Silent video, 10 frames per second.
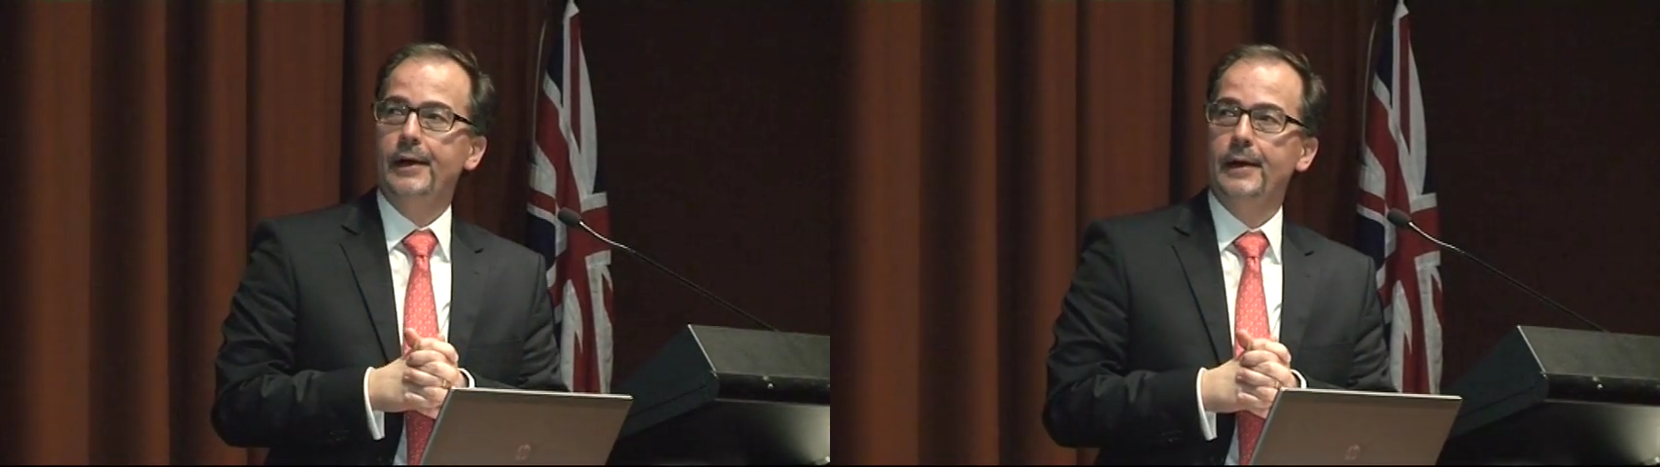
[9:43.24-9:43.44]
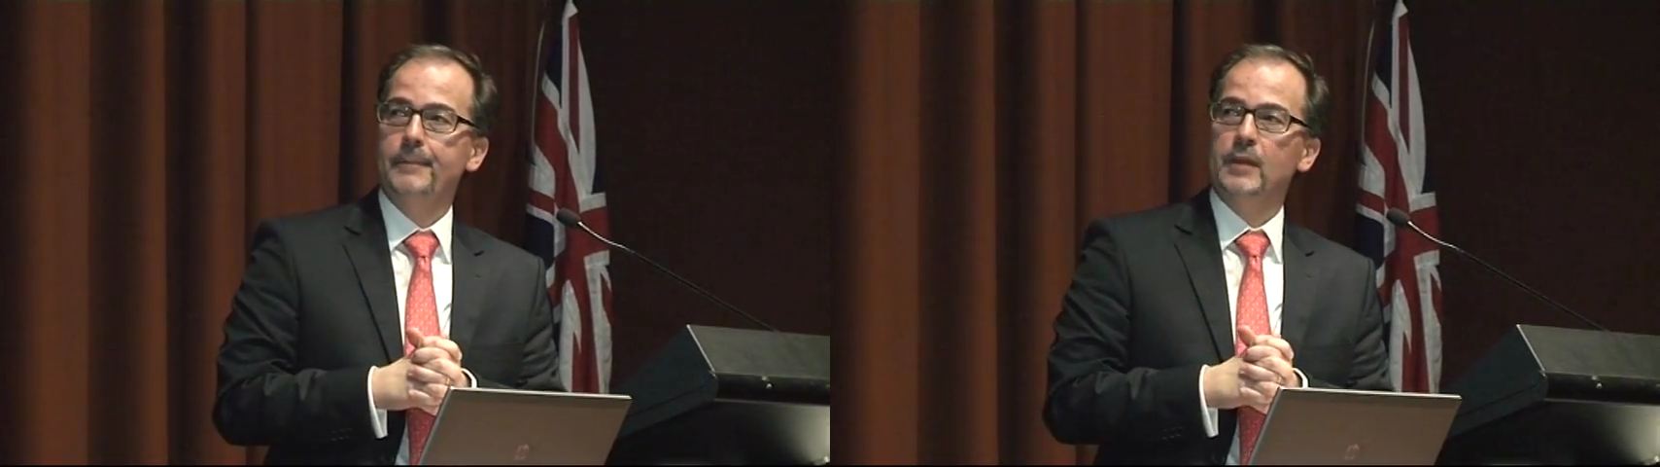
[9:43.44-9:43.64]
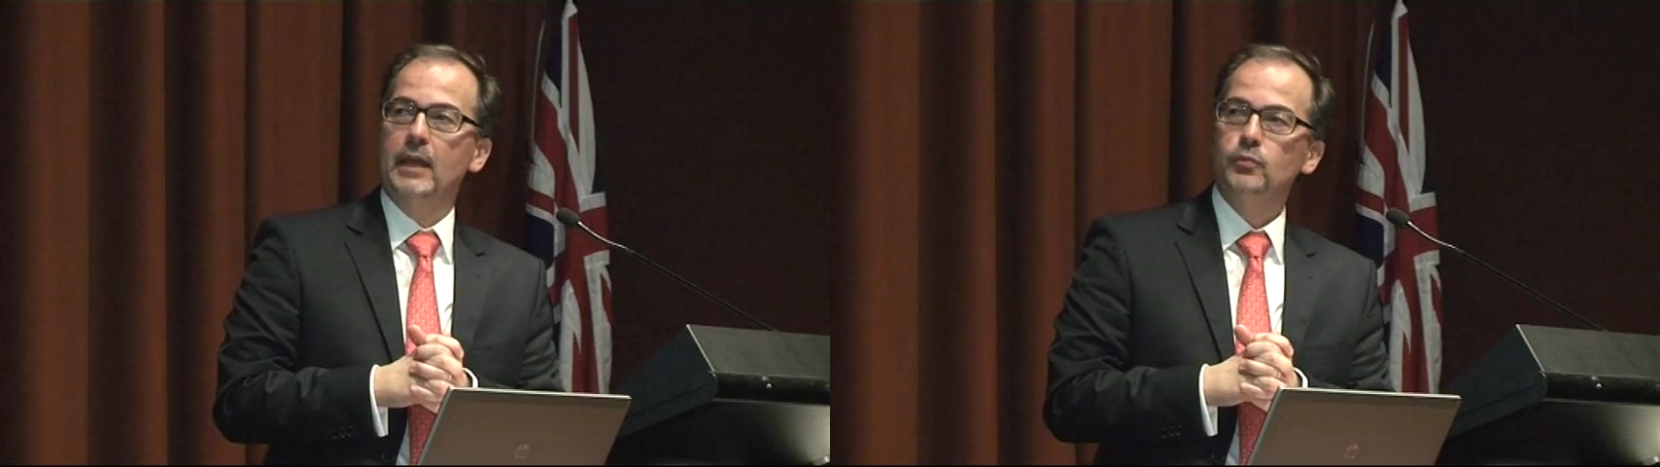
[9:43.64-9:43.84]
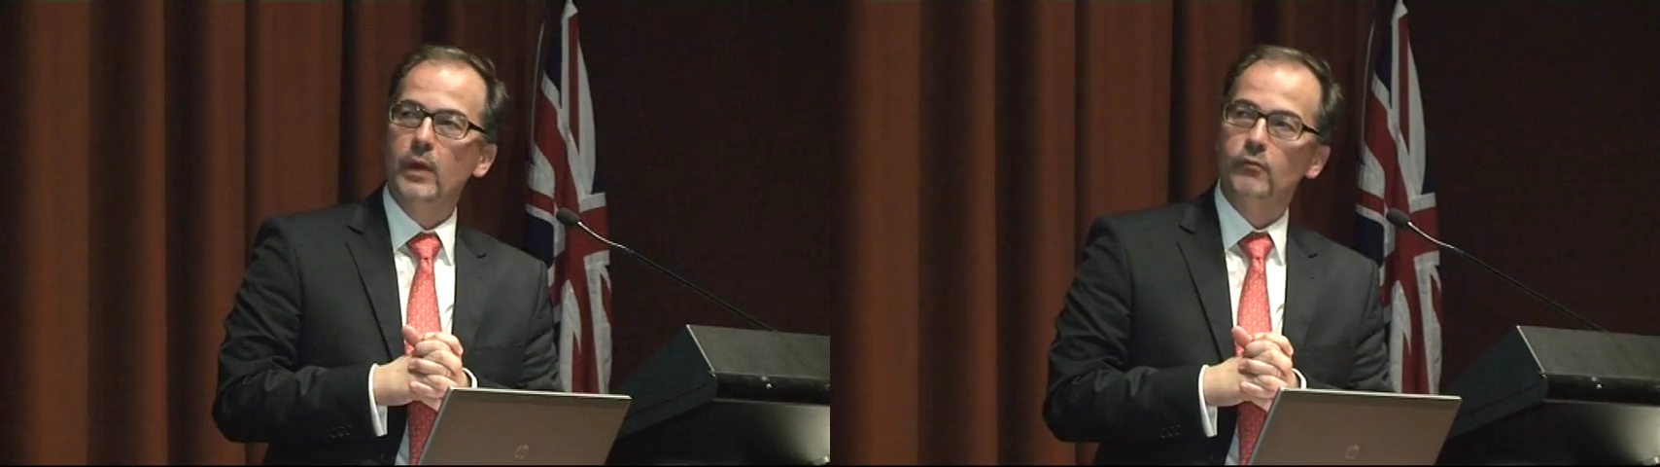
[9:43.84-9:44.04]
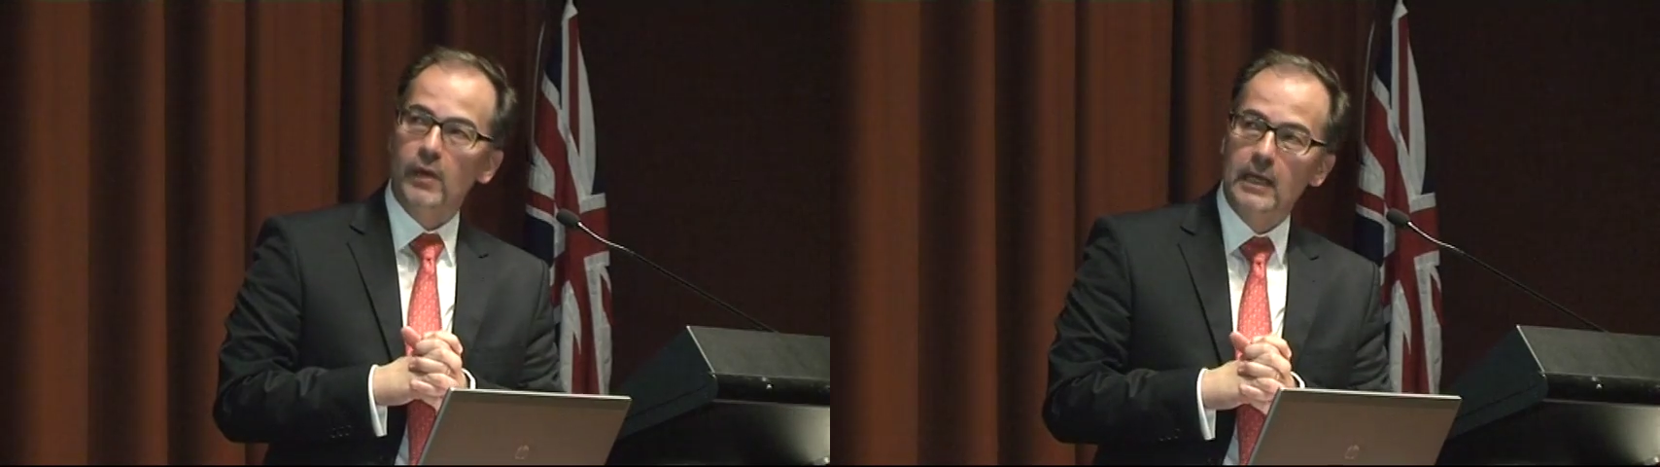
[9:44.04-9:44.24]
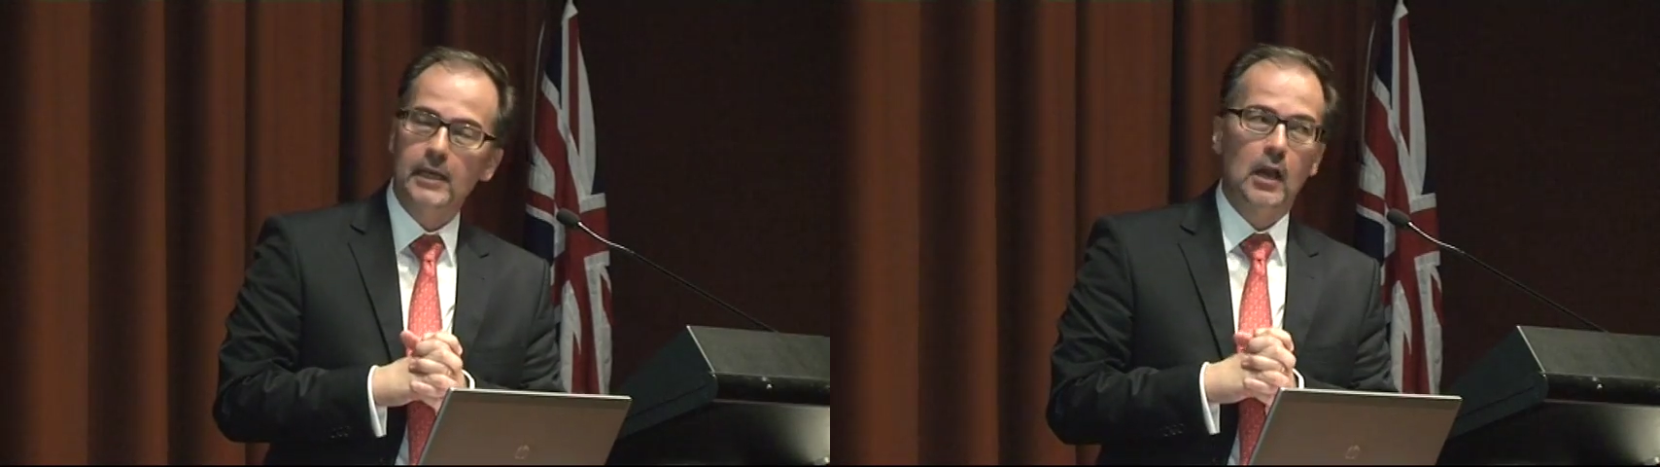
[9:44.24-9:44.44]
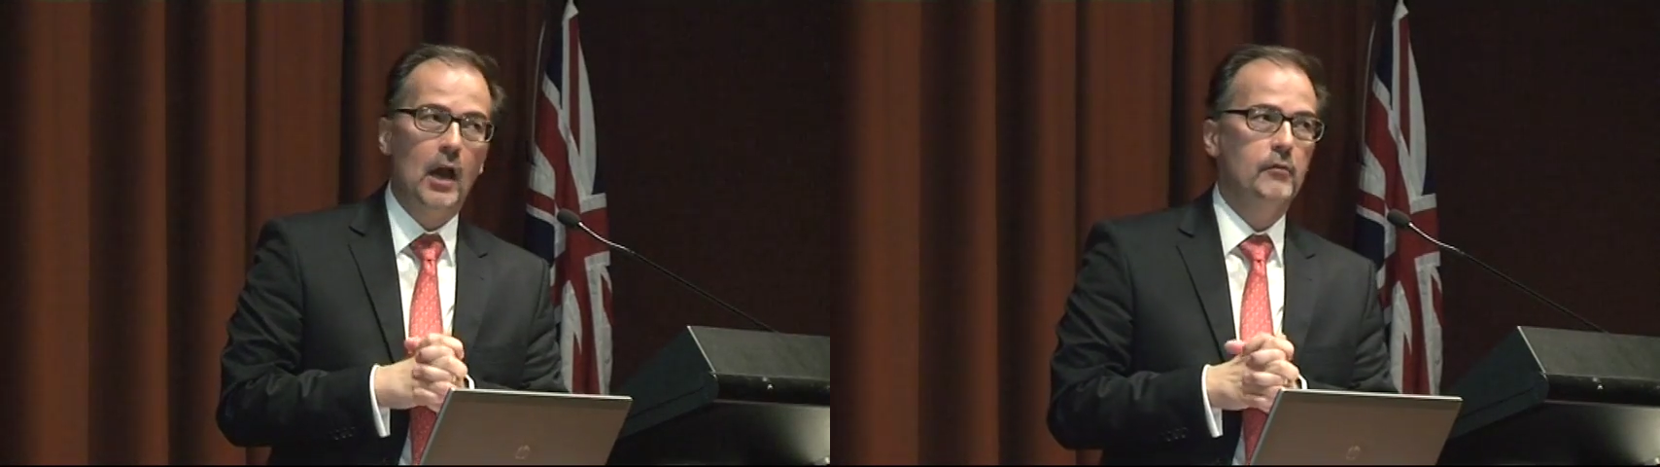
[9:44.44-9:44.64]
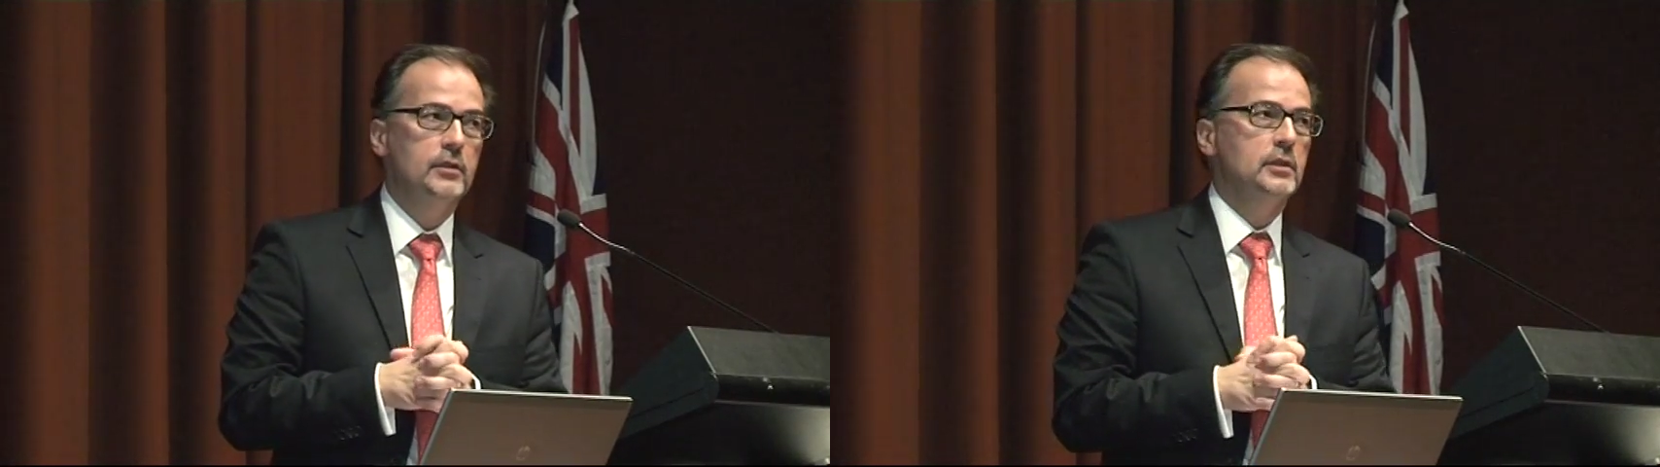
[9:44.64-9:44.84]
and we really
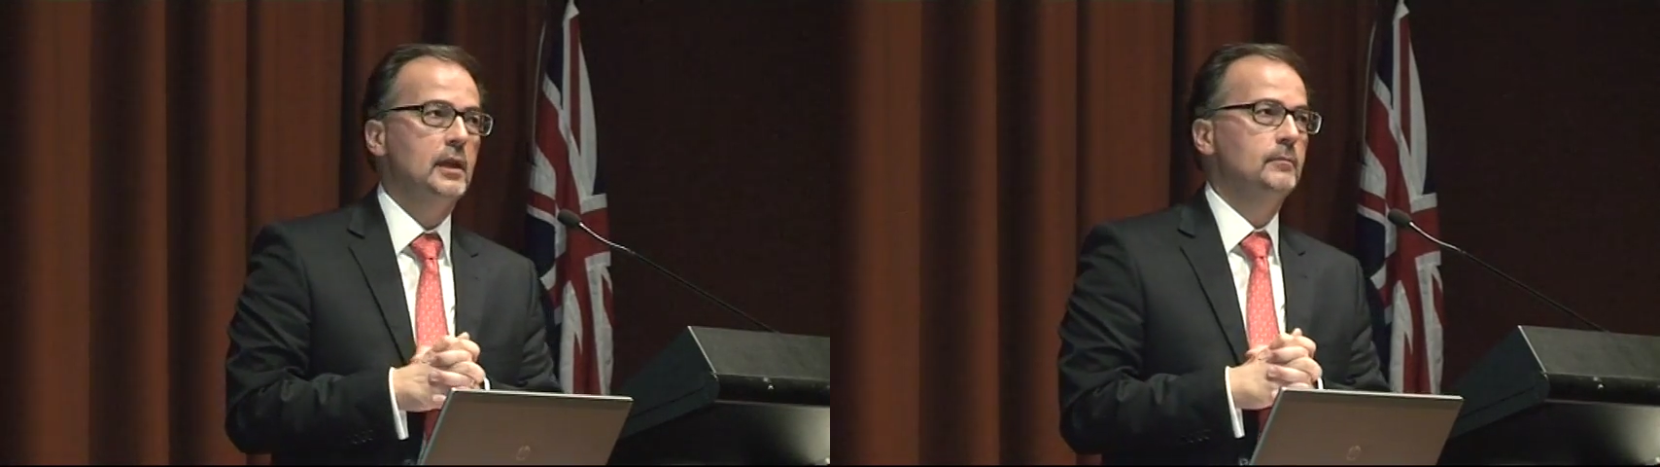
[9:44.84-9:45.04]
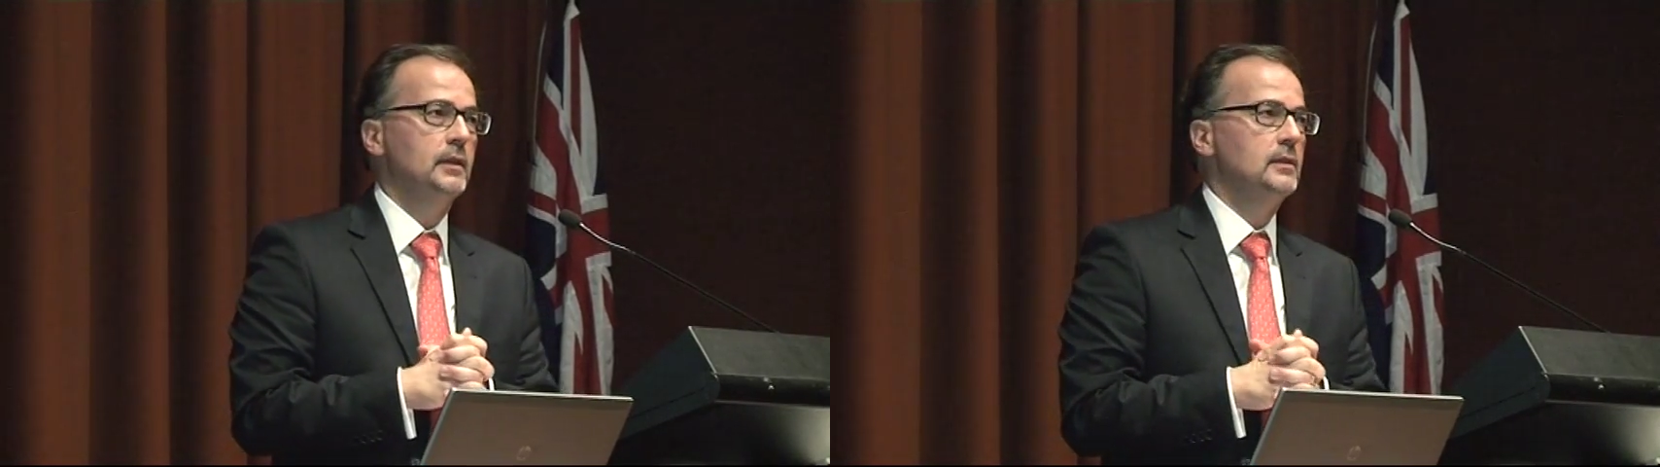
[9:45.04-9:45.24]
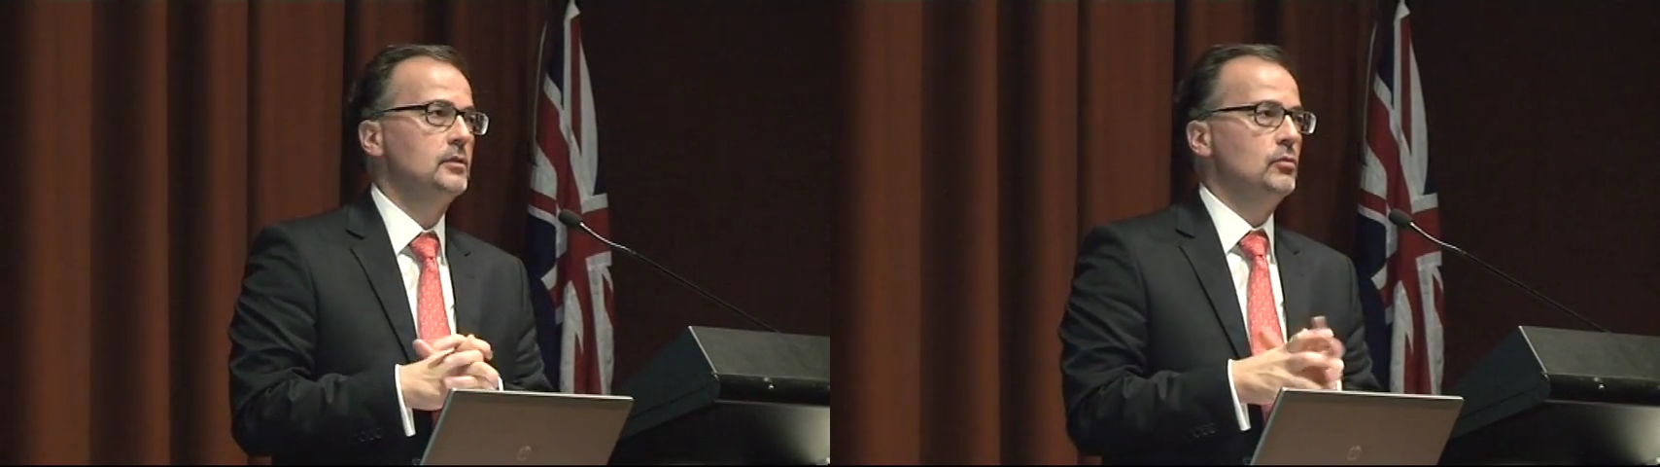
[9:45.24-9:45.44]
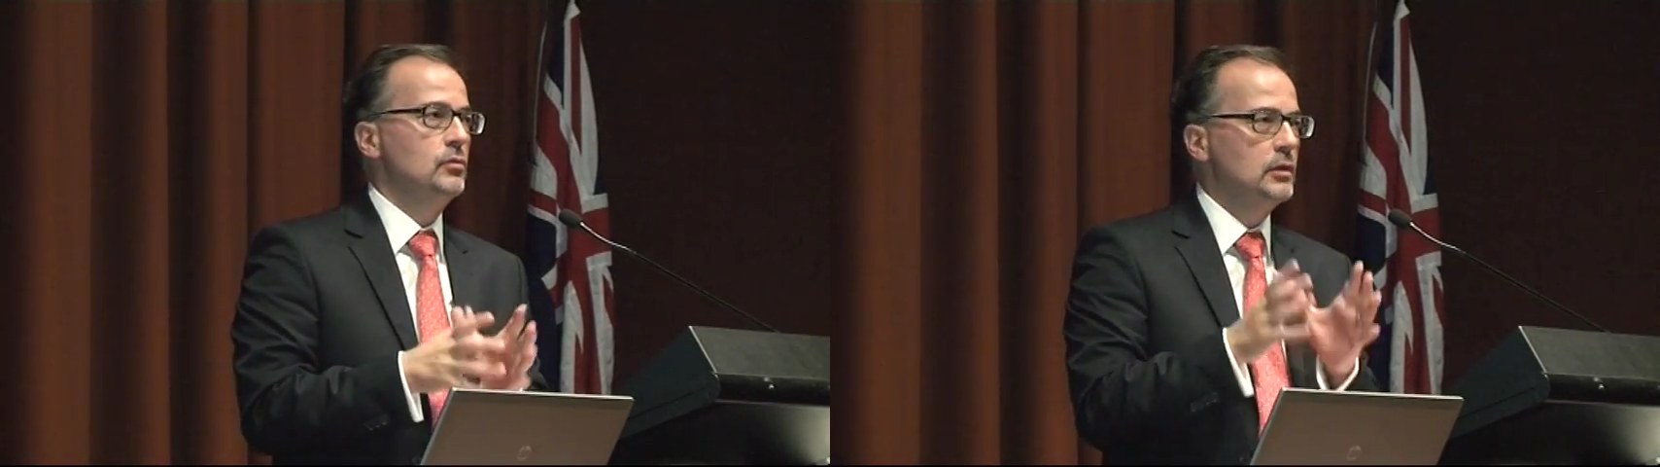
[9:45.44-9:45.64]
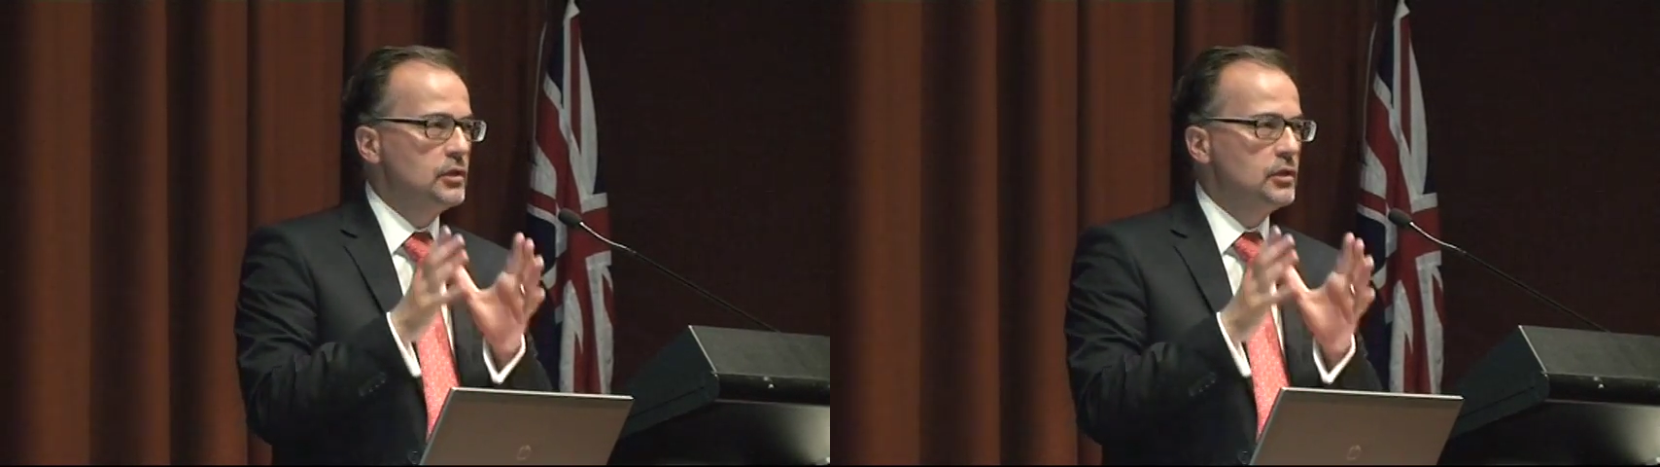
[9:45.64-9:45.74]
encouraged them then to